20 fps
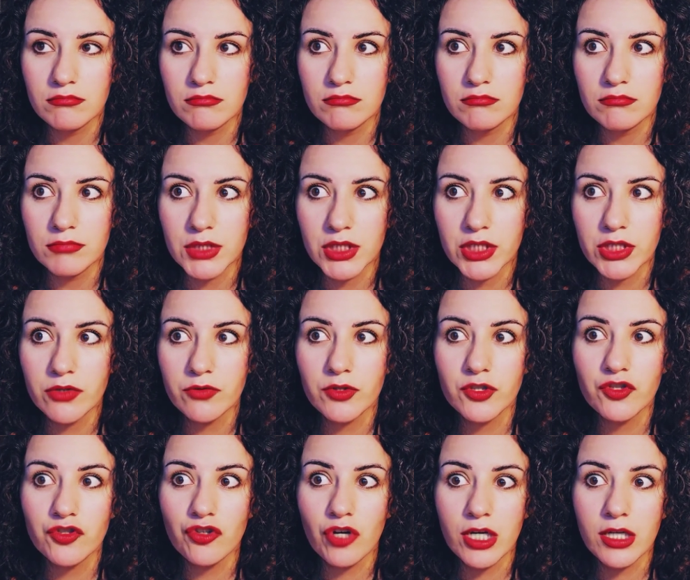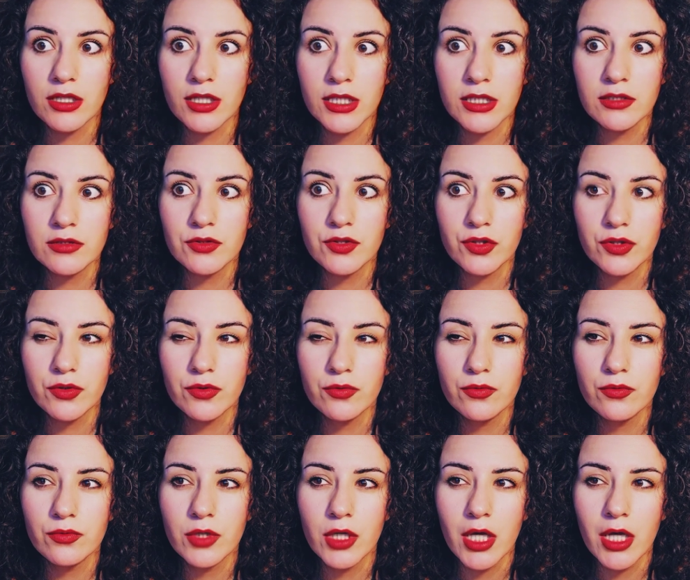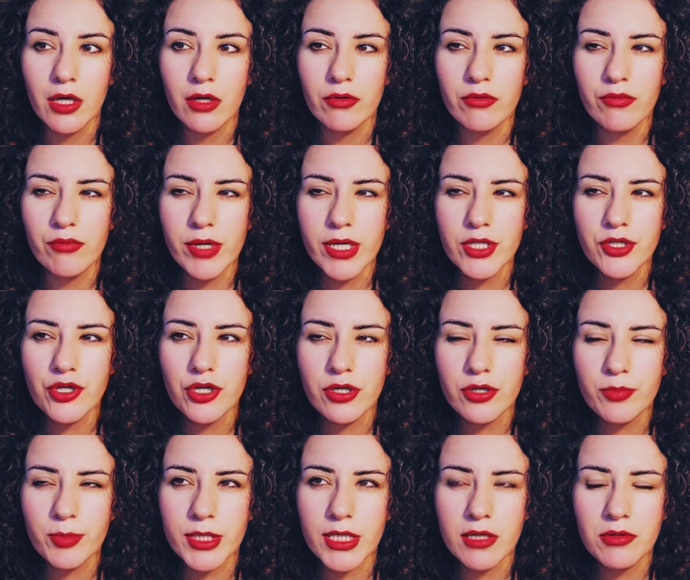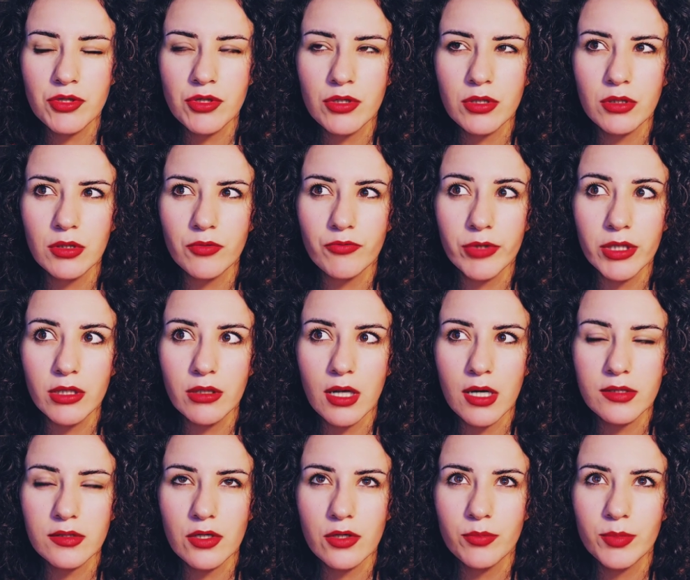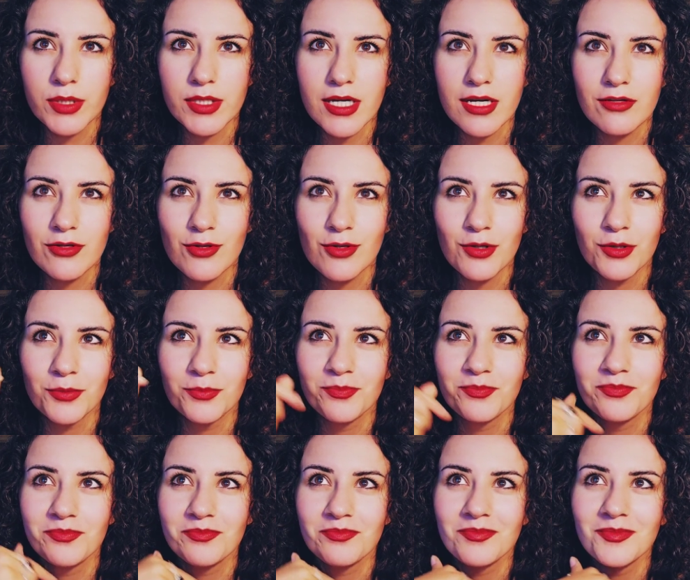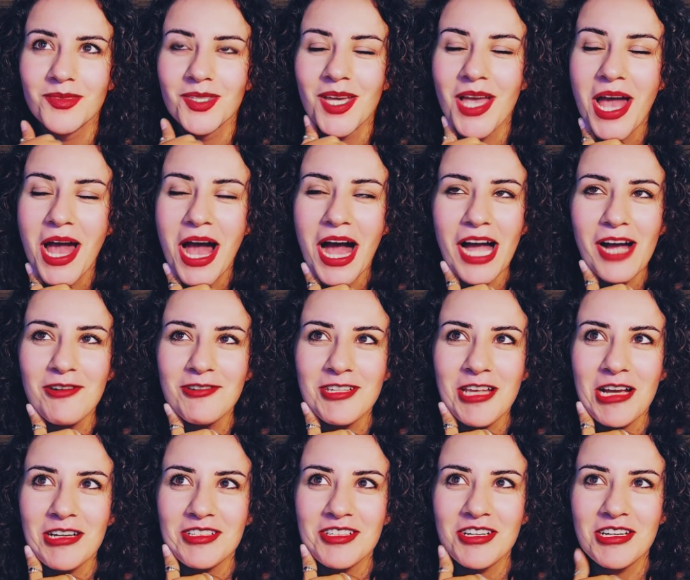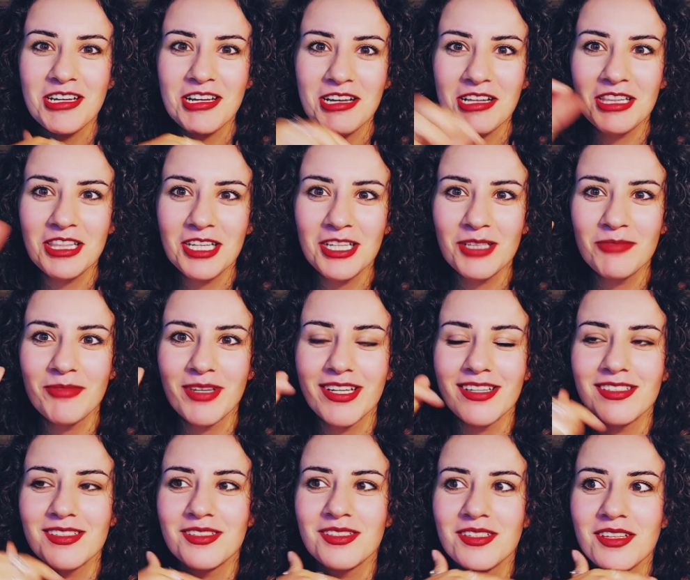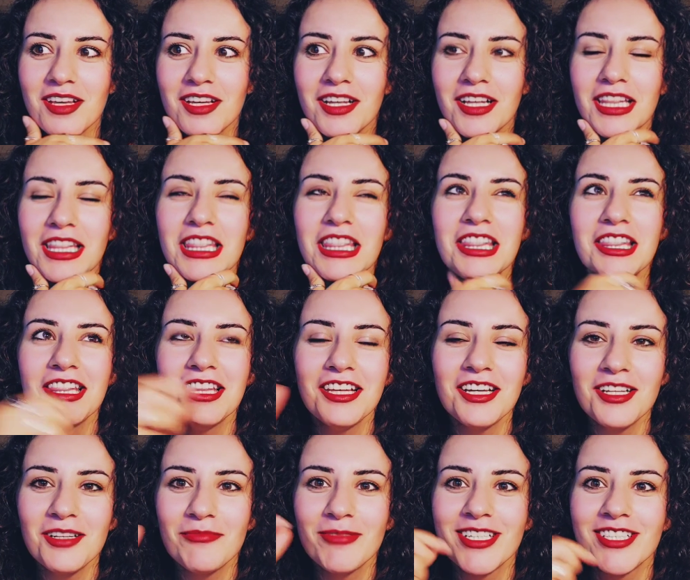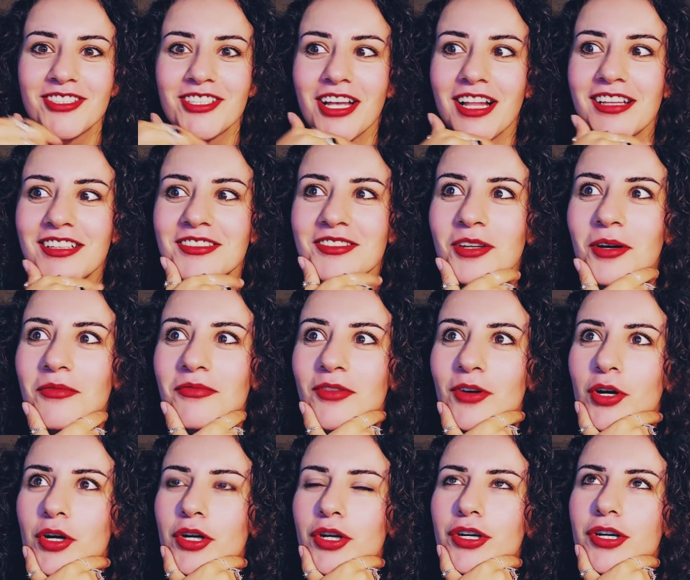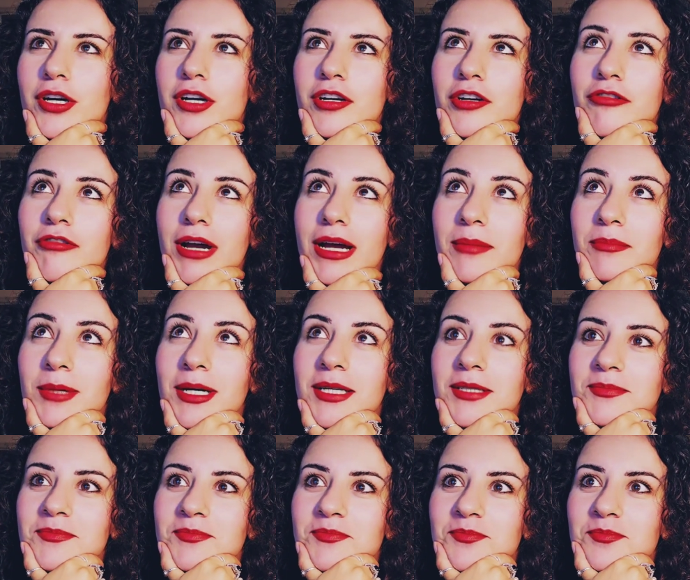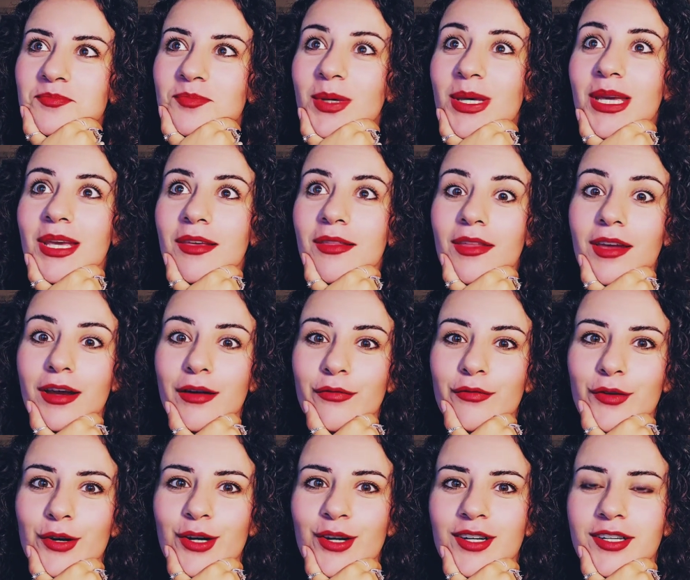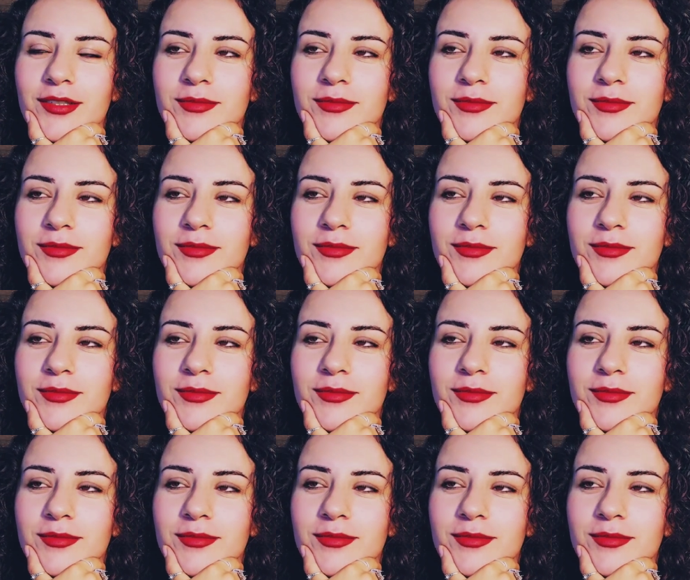And she was struggling to reach her potential, realize her potential. I was actually a little bit, little bit jealous of her grandma being there for her.